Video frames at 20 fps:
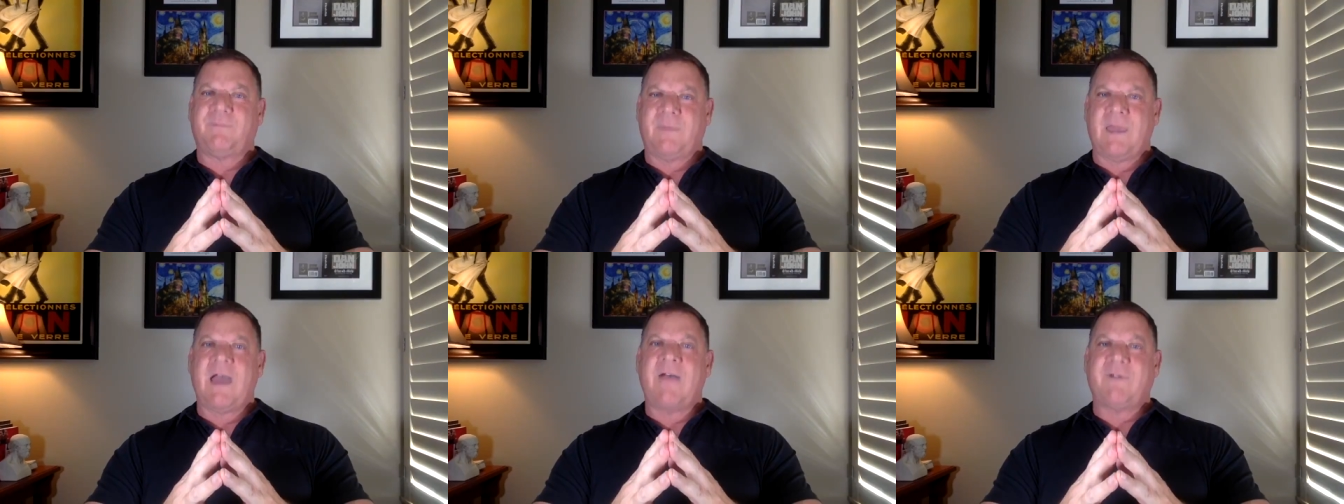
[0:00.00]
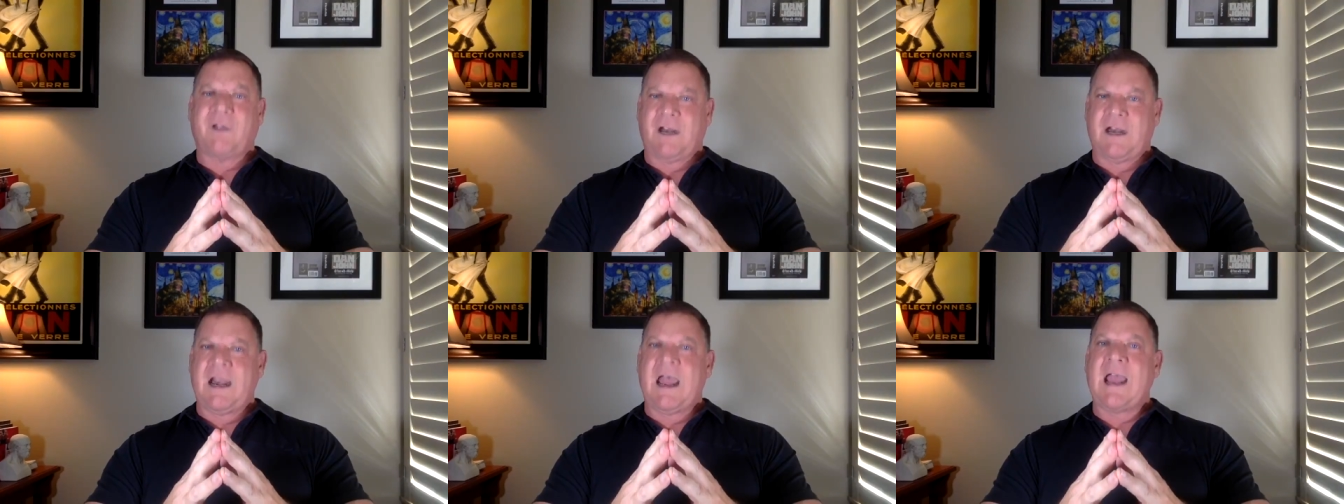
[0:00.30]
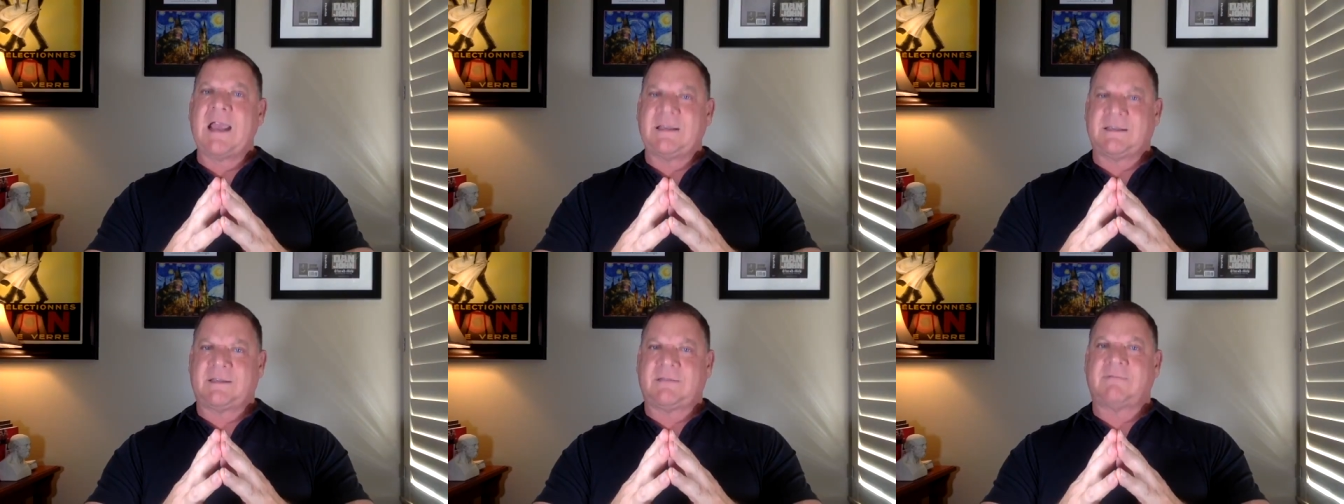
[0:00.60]
have a
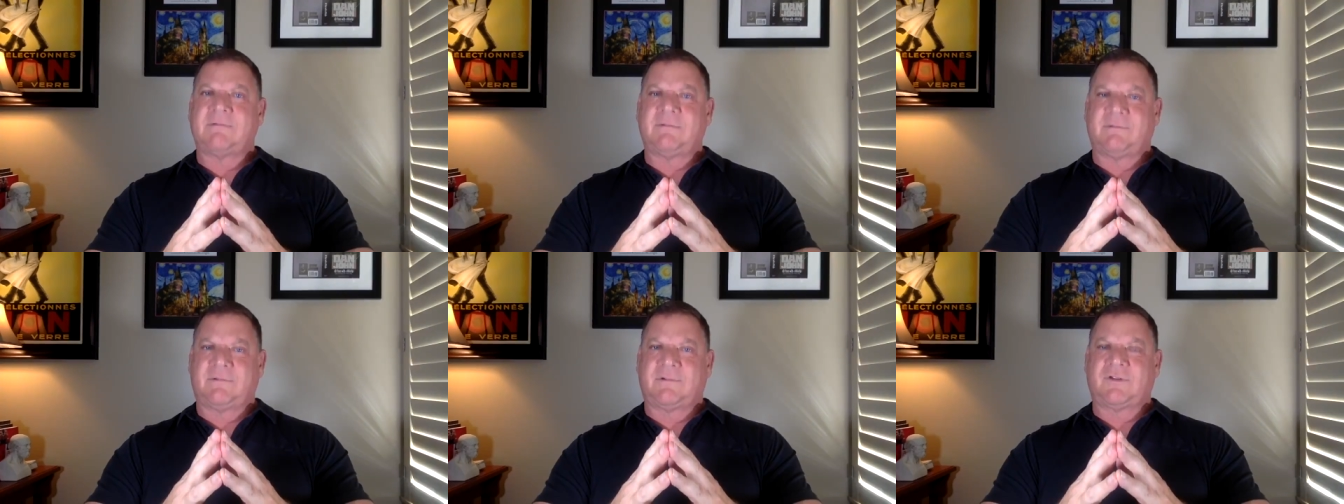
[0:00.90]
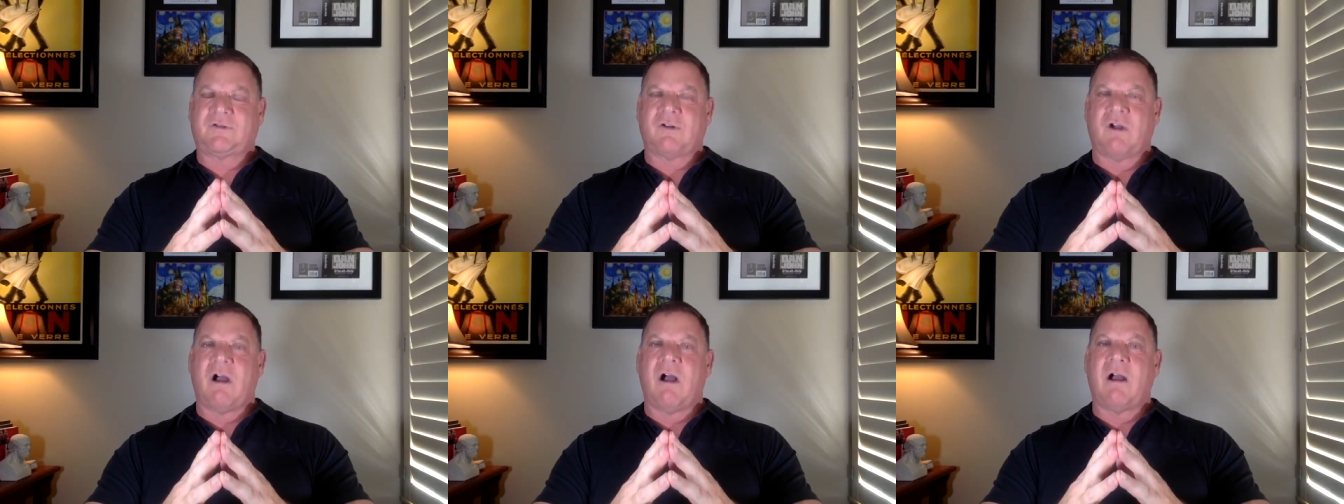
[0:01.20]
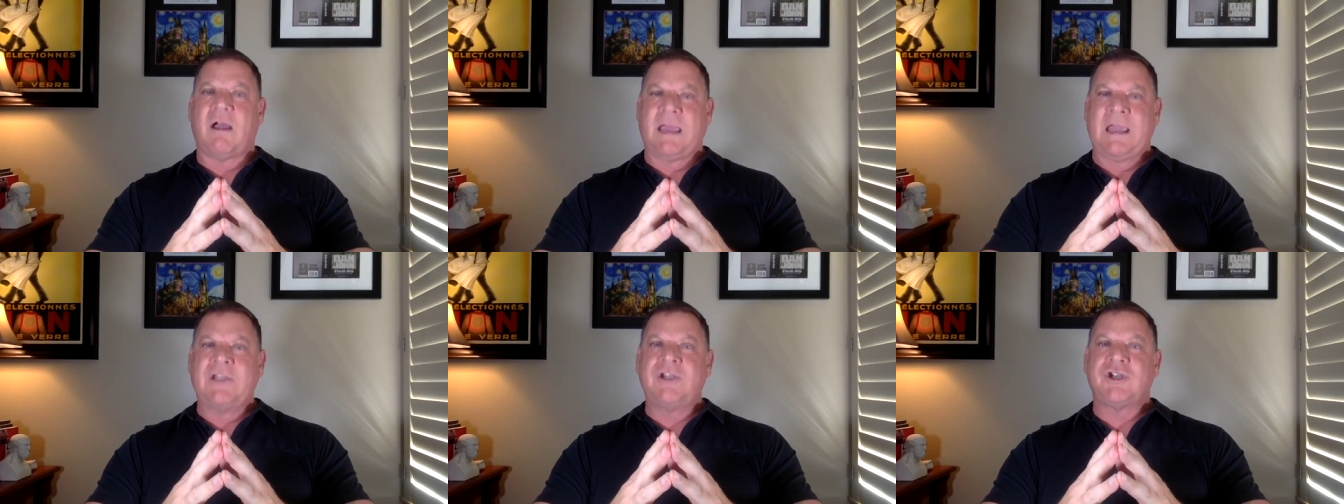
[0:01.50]
nice
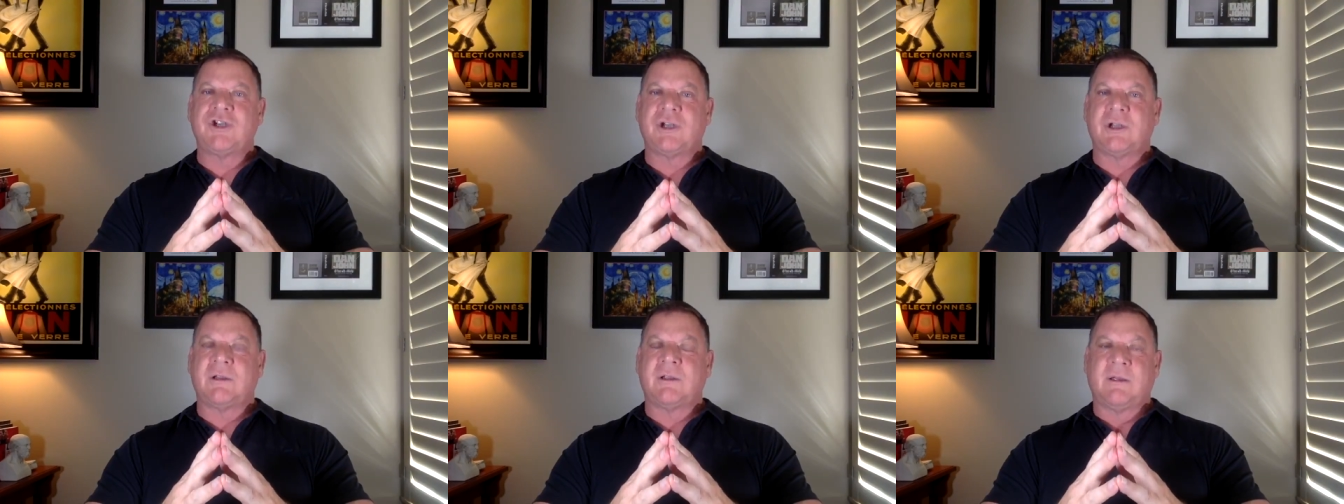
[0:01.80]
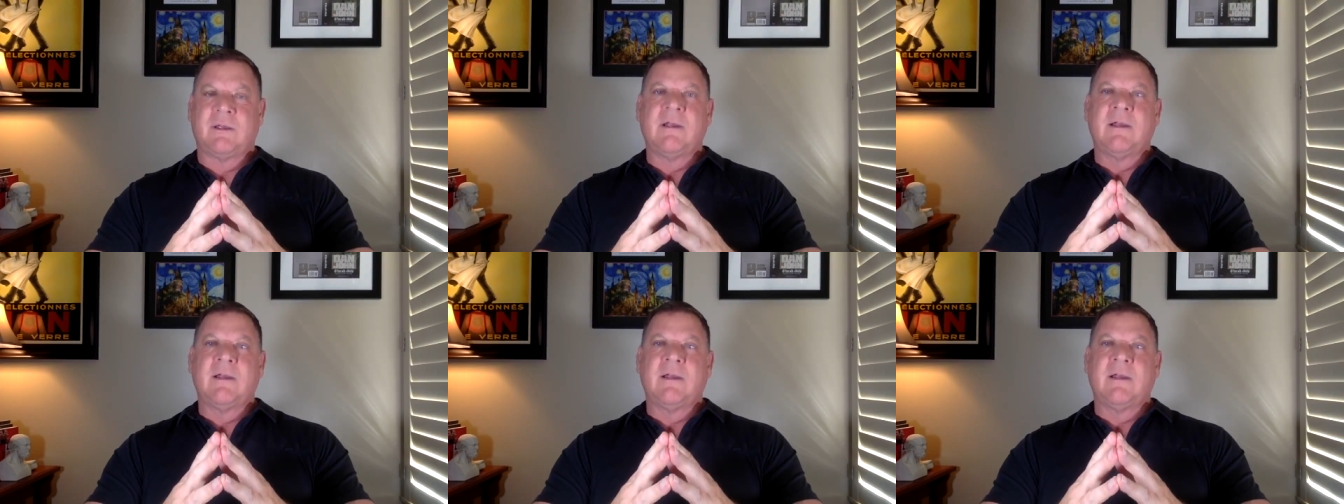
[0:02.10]
strong engine.